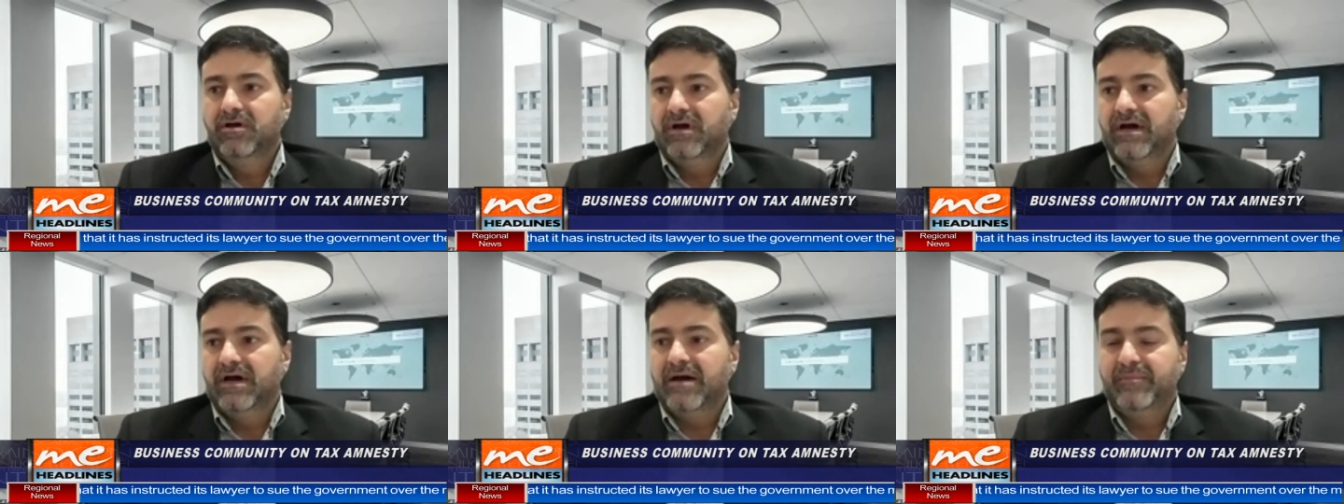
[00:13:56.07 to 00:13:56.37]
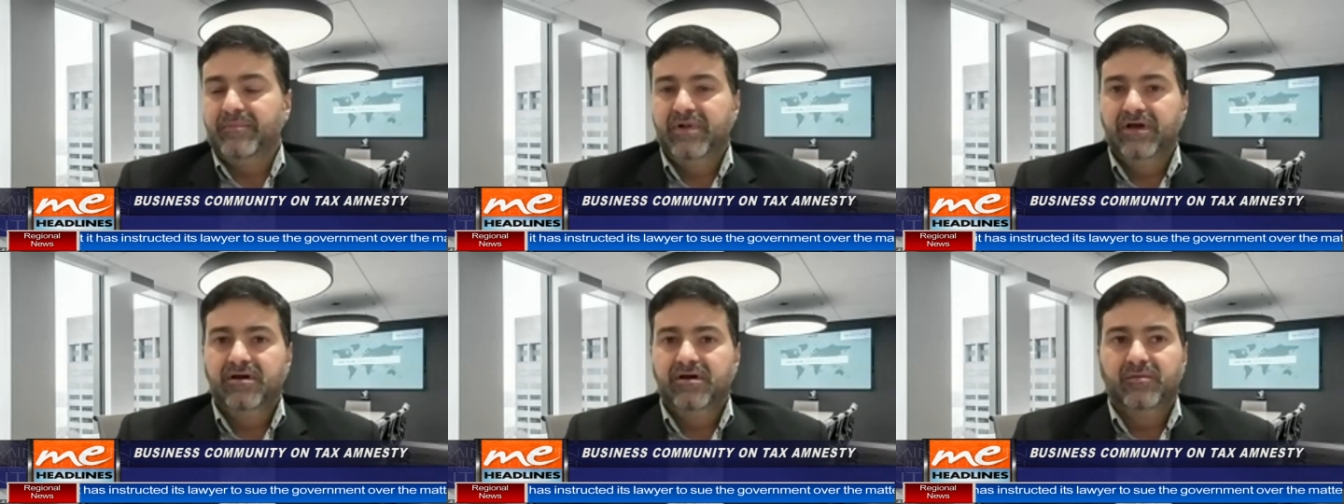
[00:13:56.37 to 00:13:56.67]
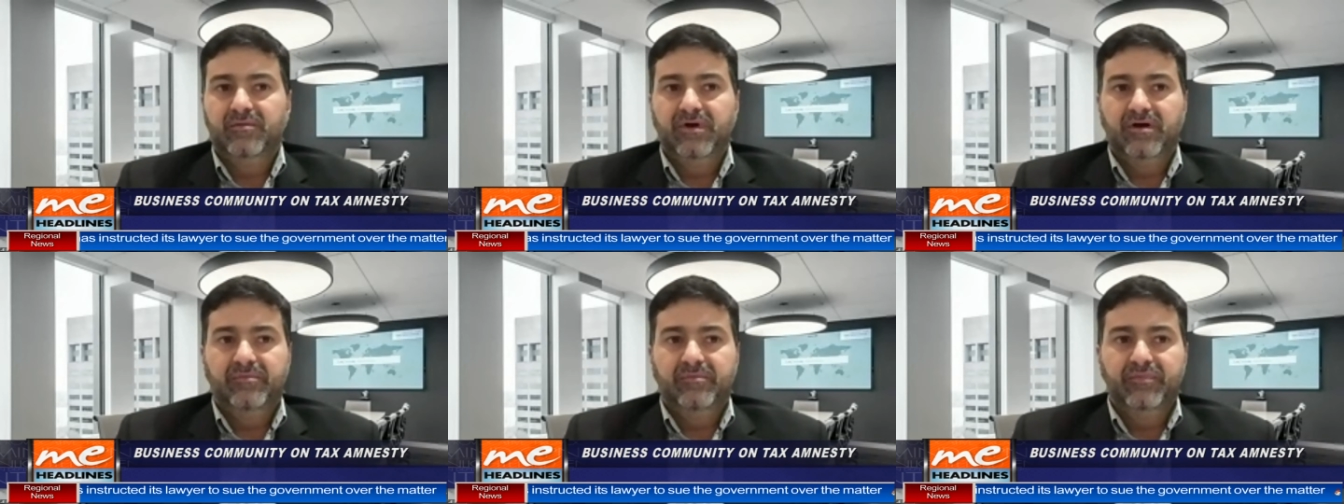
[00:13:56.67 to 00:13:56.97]

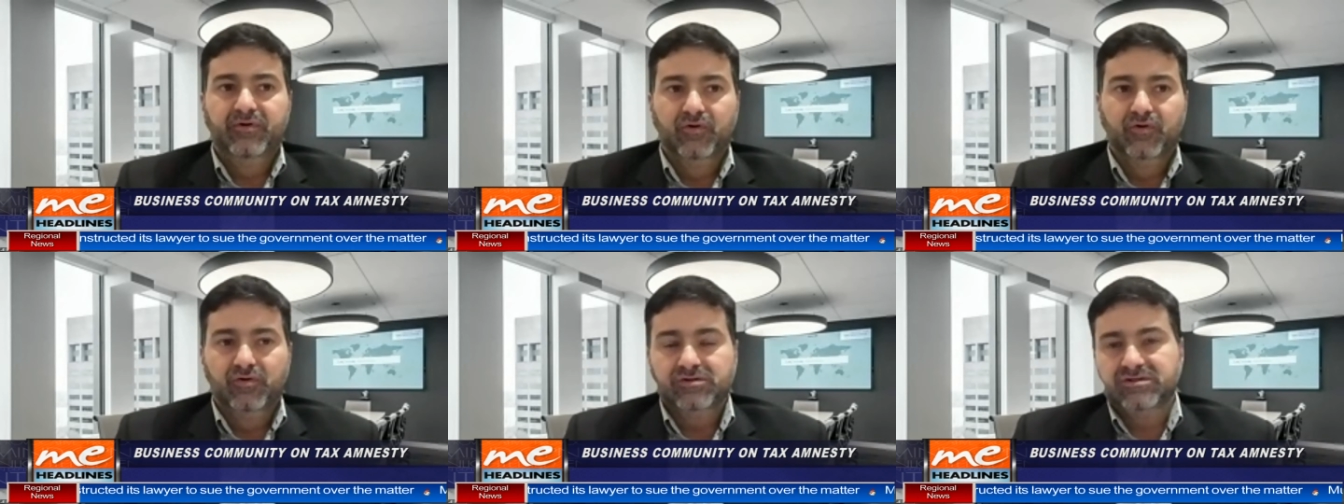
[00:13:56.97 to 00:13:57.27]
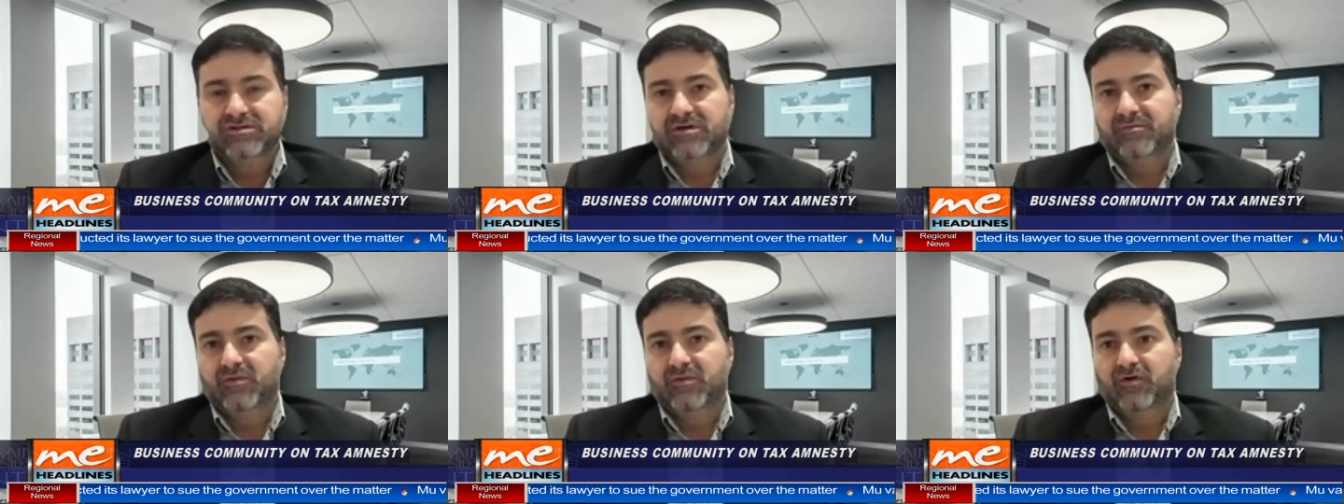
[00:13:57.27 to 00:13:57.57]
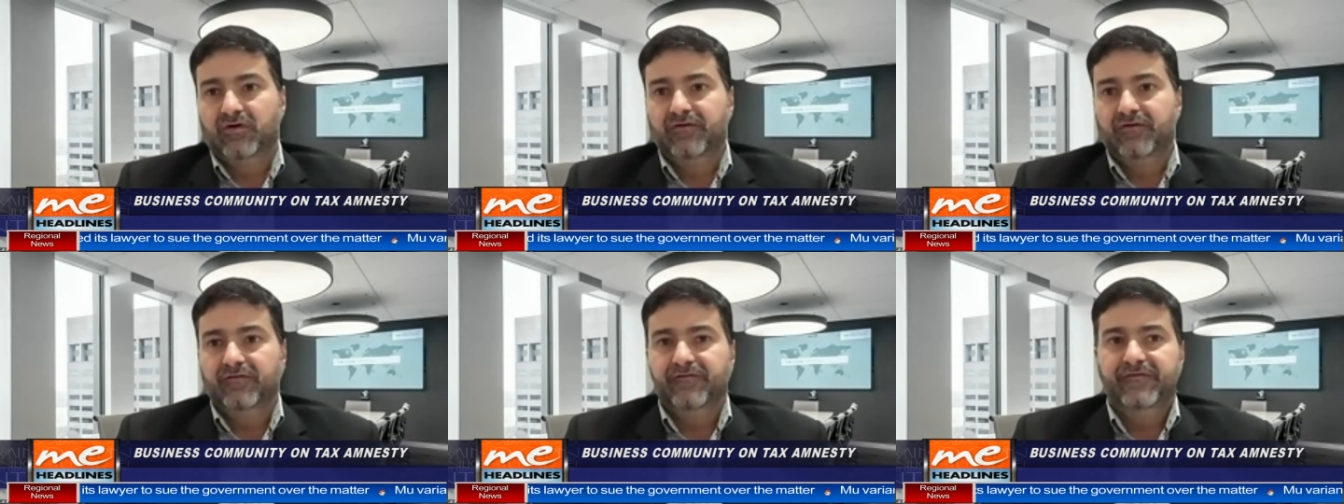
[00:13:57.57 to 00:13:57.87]
applicable approach, a
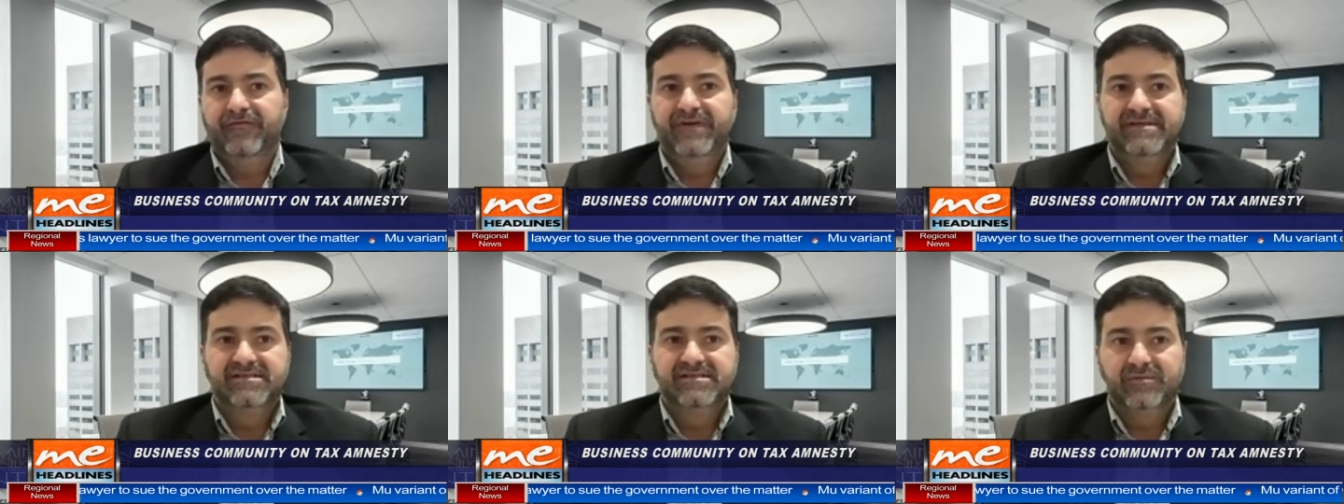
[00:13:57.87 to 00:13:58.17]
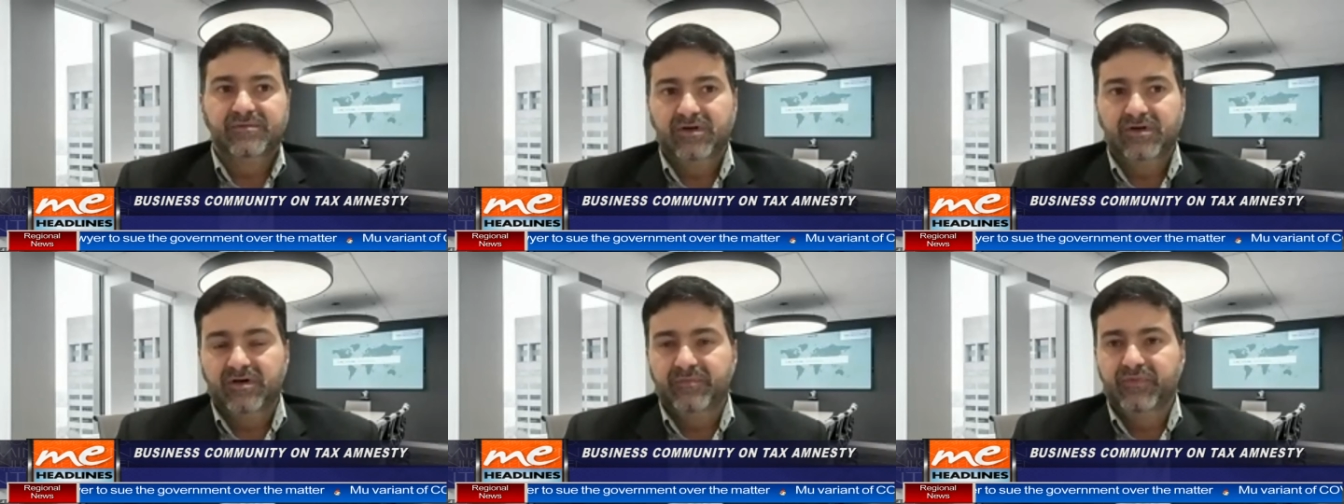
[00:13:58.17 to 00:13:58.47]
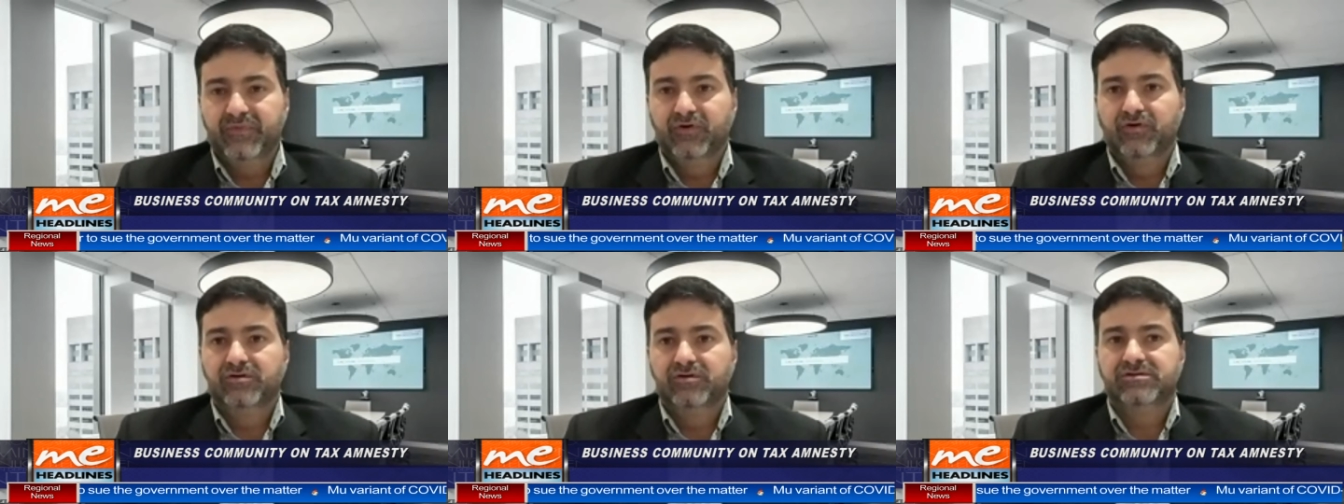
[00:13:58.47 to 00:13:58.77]
more feasible
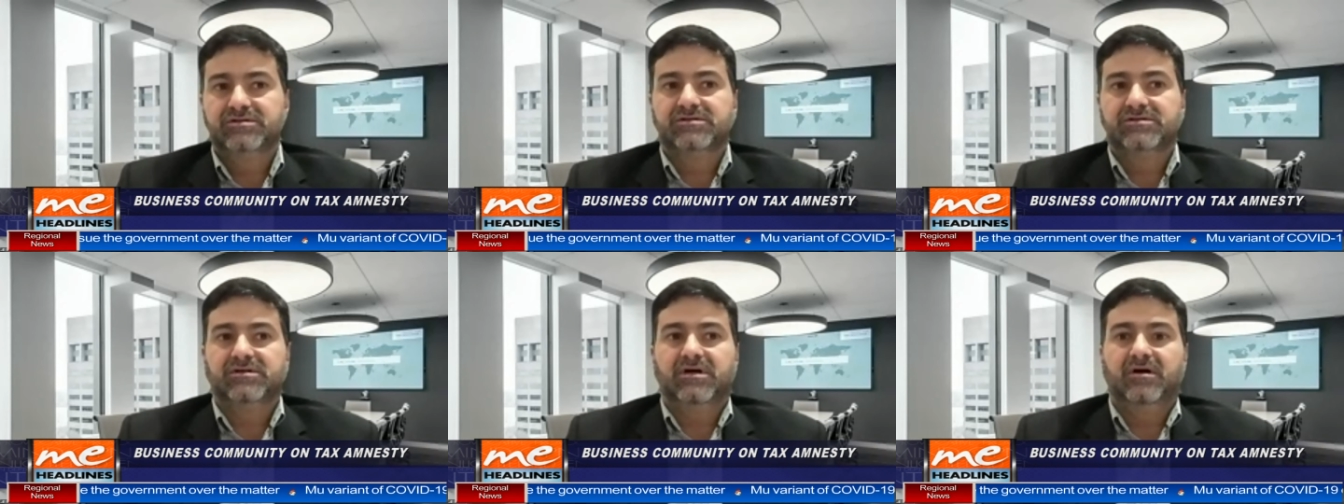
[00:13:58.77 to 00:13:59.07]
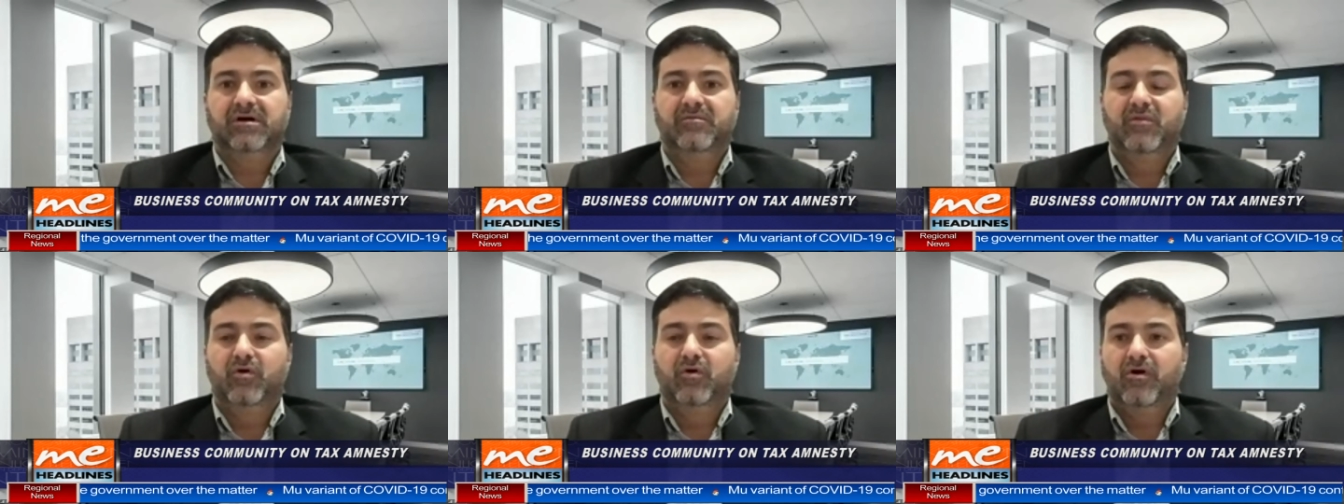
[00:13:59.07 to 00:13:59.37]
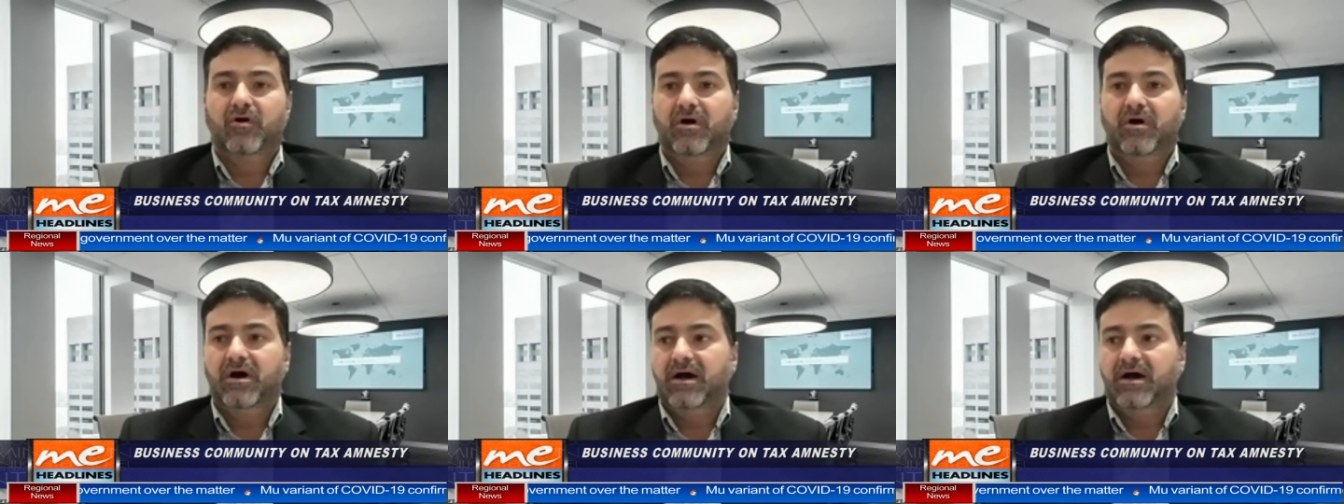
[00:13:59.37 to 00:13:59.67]
approach, a
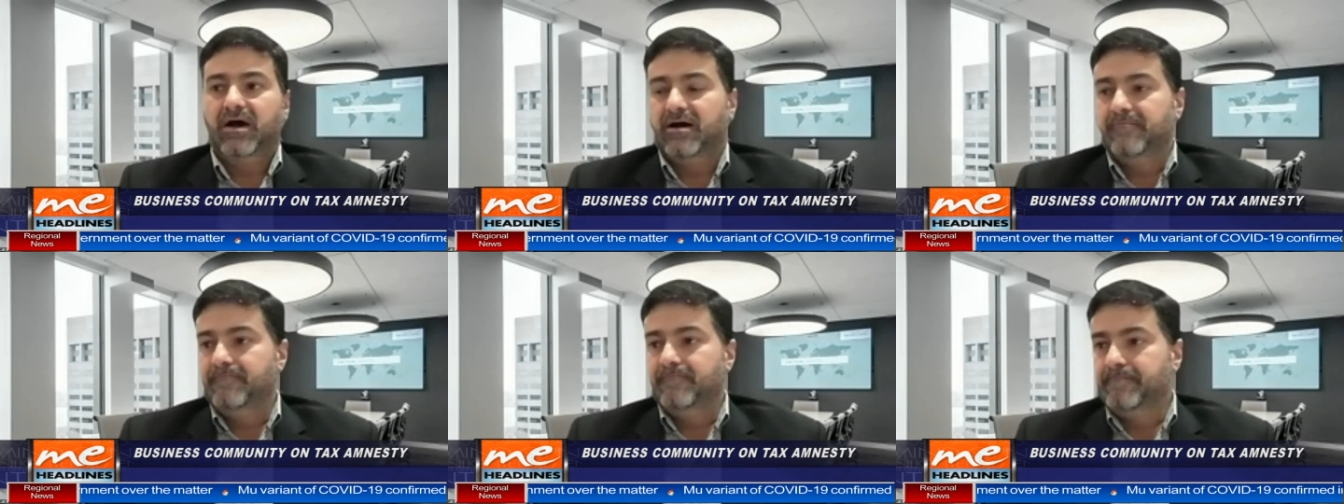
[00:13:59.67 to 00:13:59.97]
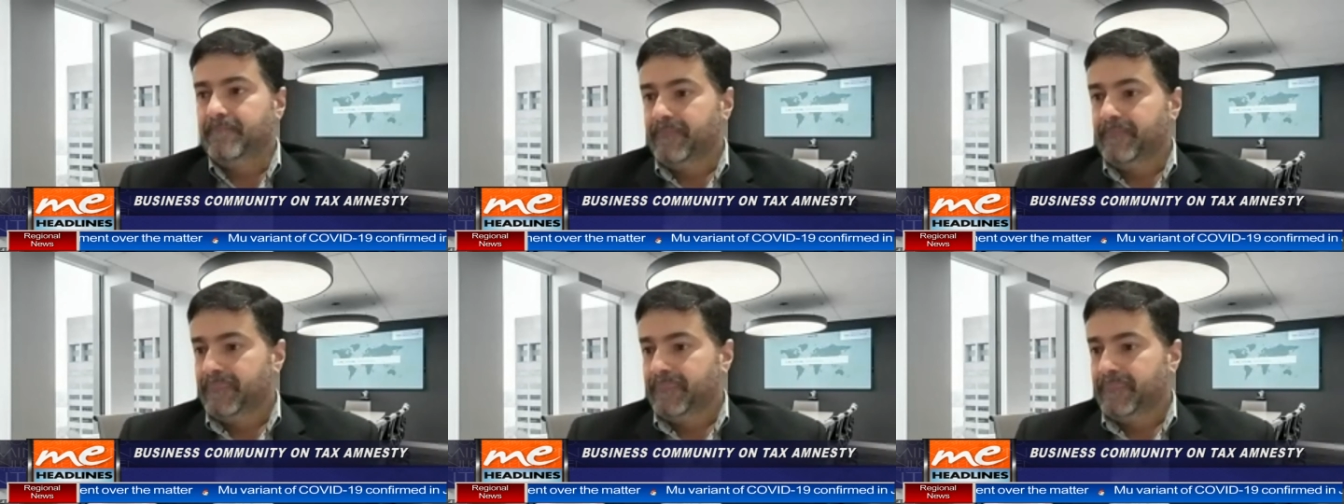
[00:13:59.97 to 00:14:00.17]
more um,